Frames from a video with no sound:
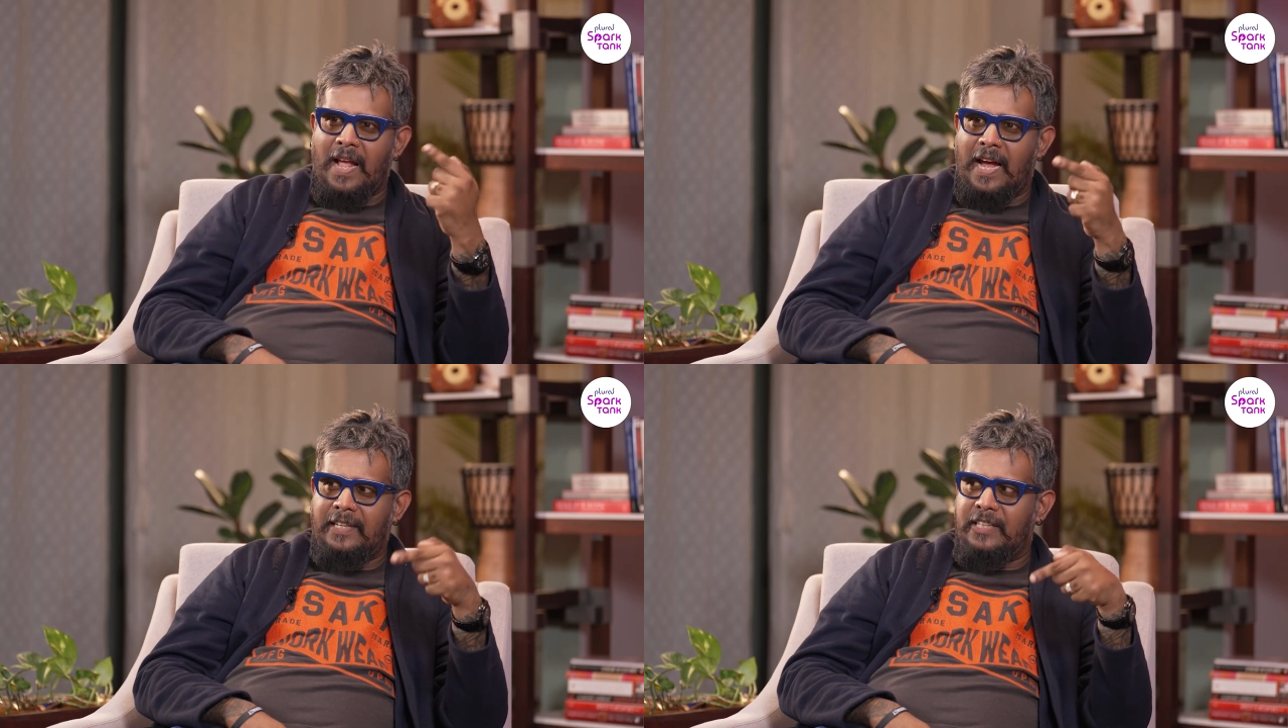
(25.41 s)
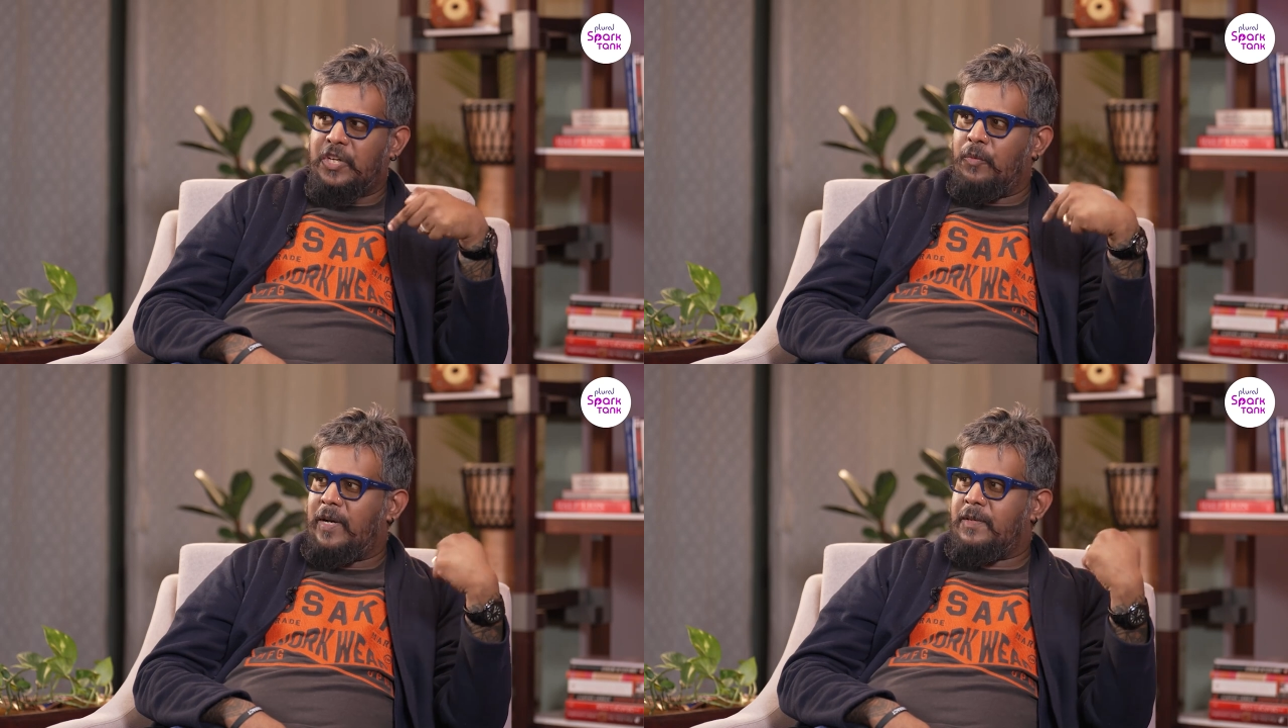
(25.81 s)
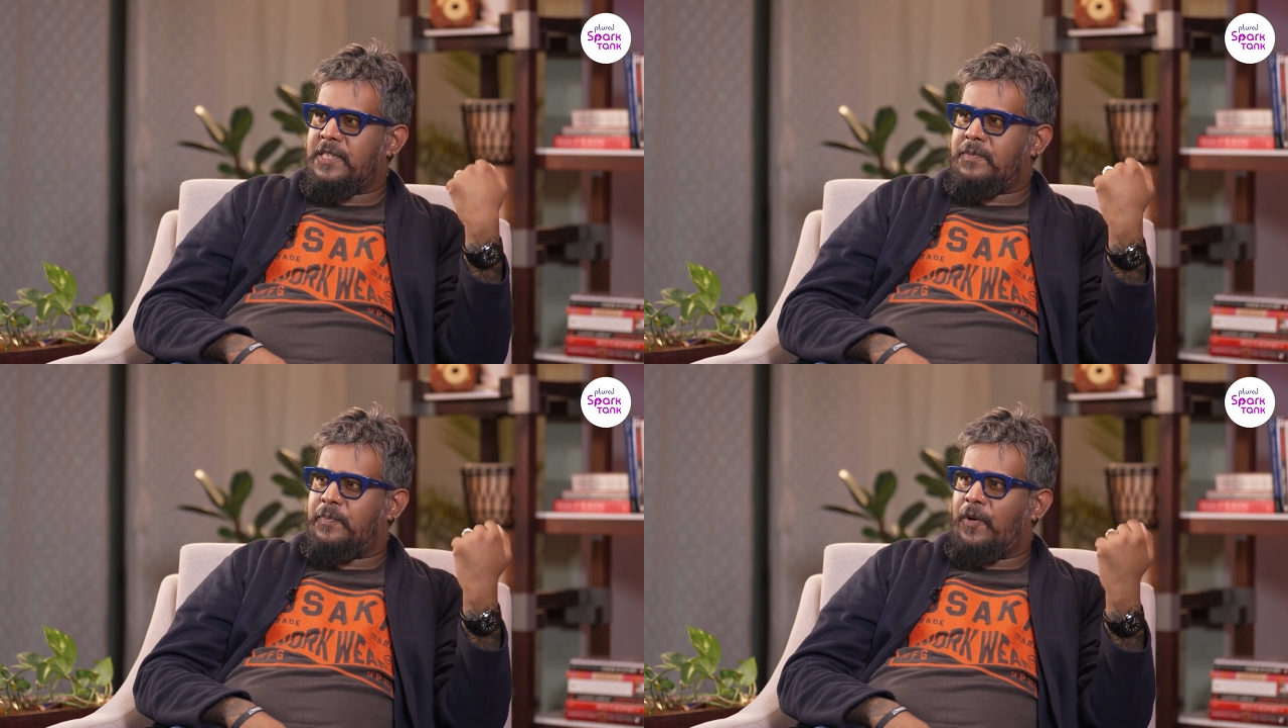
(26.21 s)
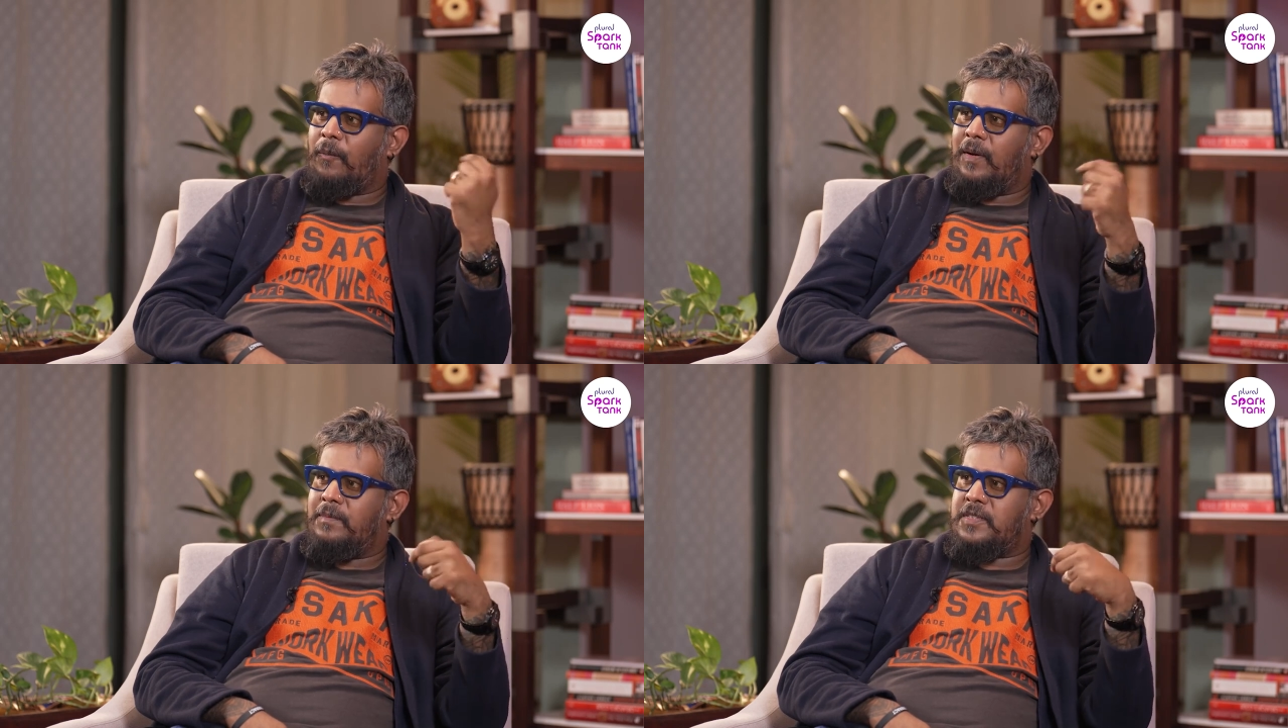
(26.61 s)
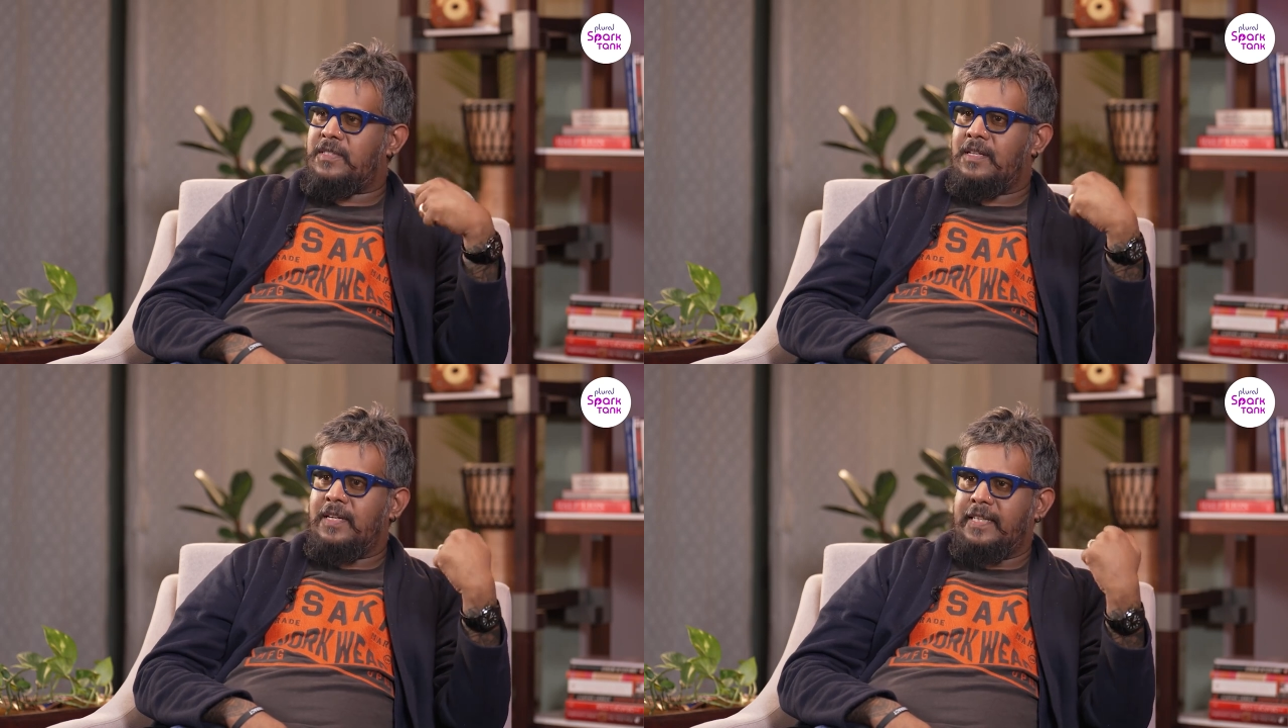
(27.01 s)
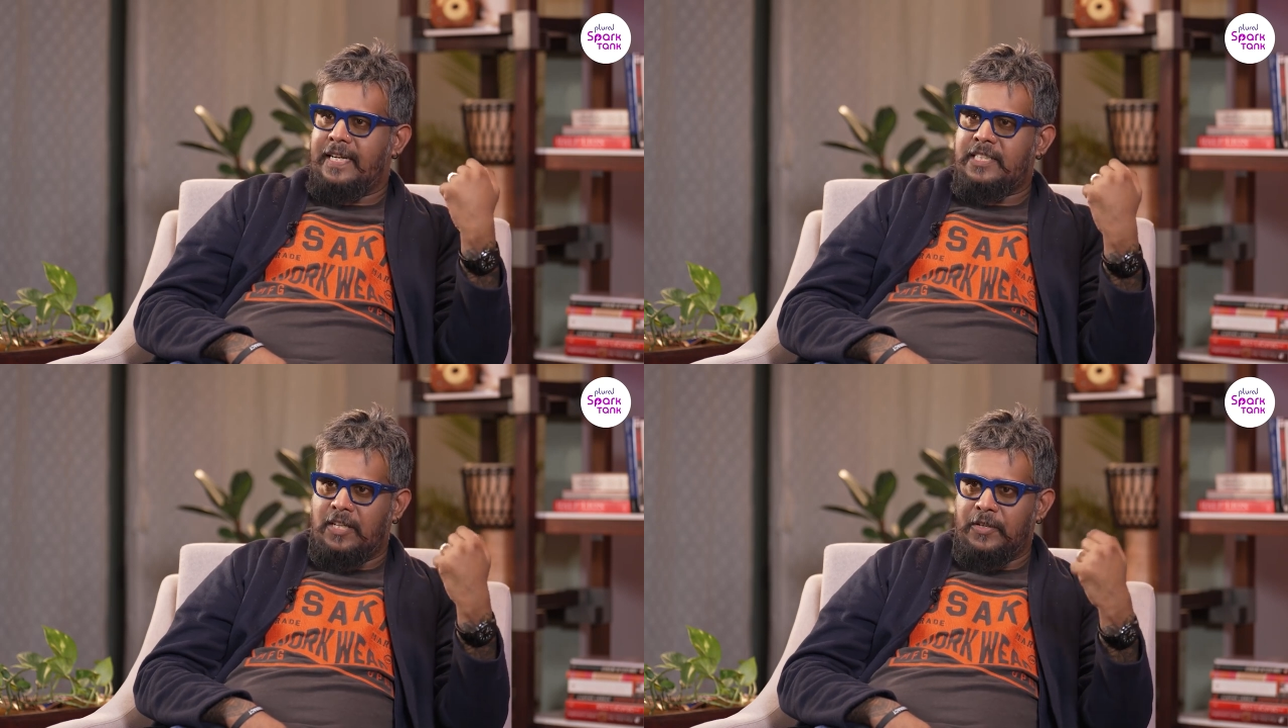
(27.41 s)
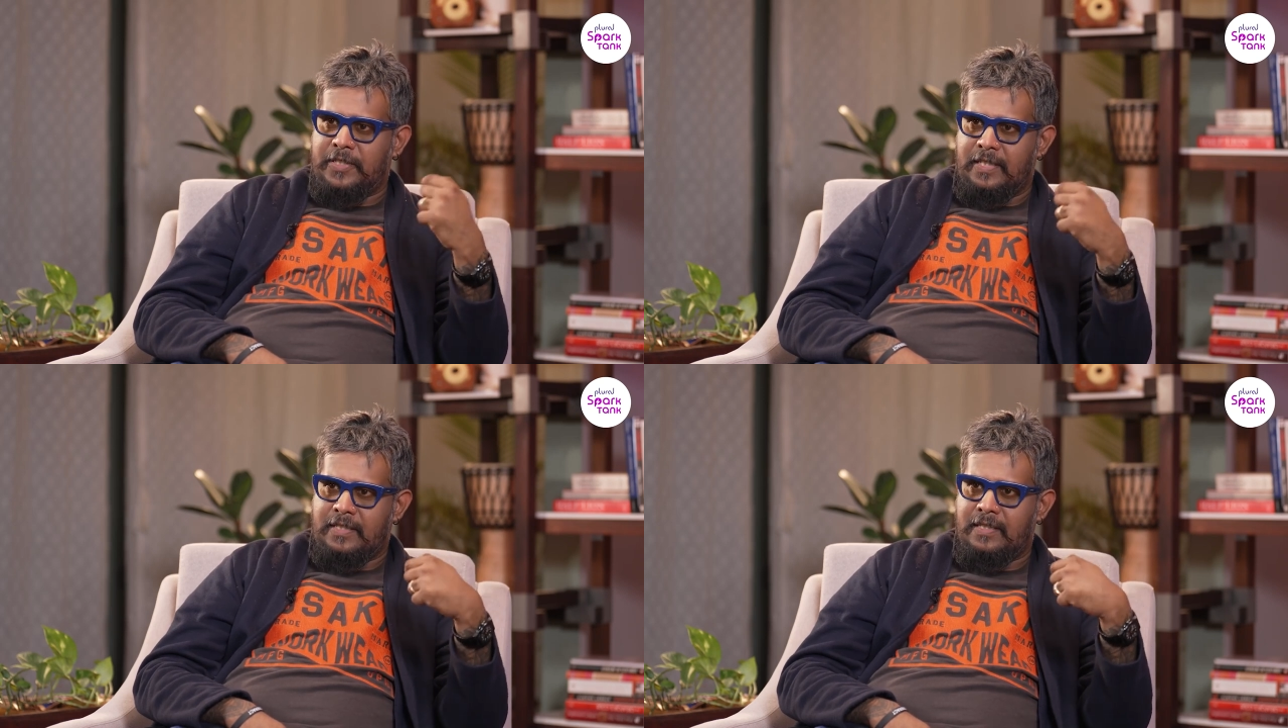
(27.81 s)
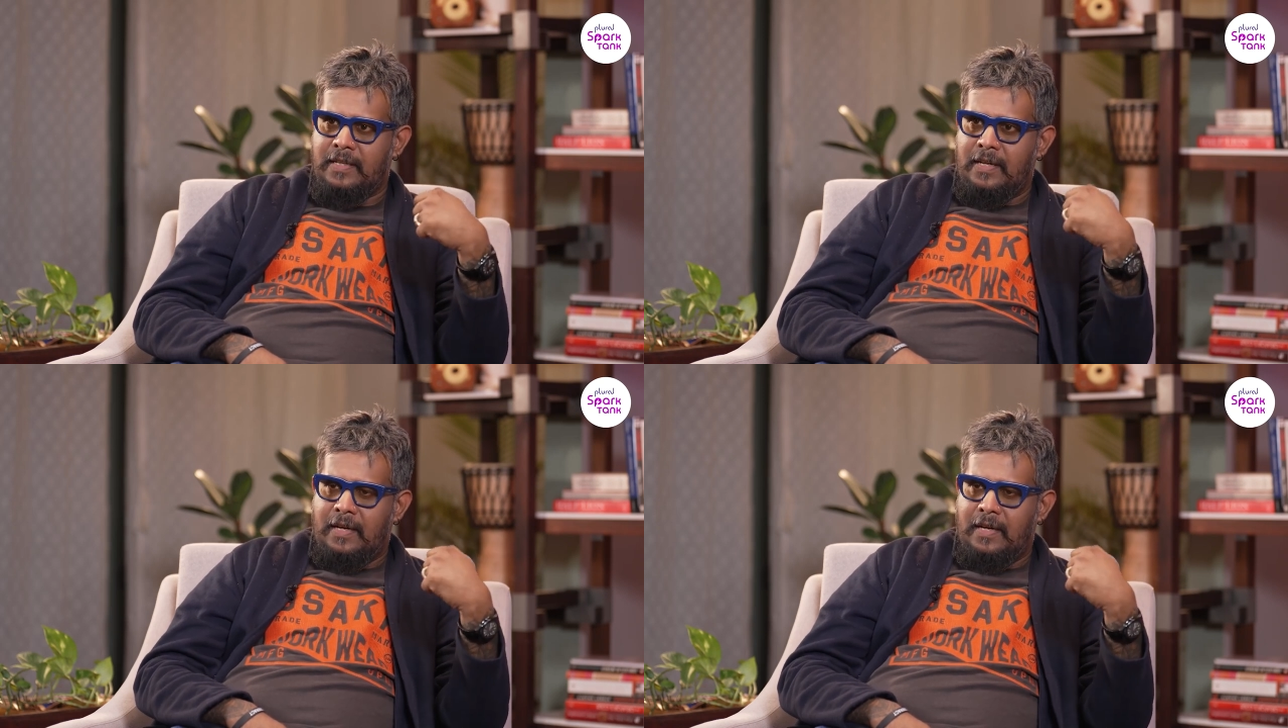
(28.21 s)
And humans' problems need solutions